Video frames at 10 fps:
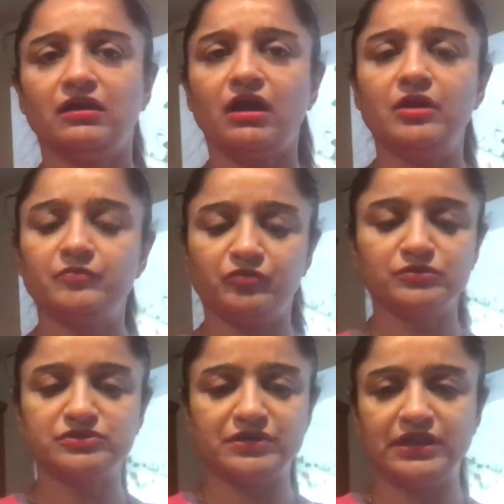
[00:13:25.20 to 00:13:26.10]

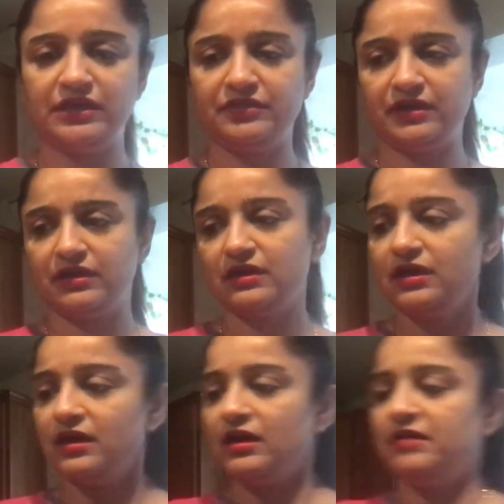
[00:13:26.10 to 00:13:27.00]
harmful to anything.
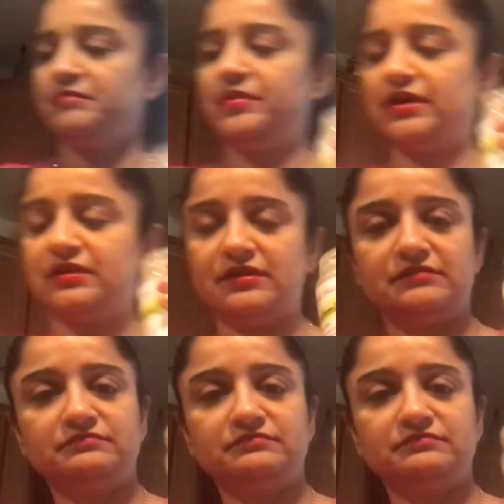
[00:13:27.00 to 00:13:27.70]
But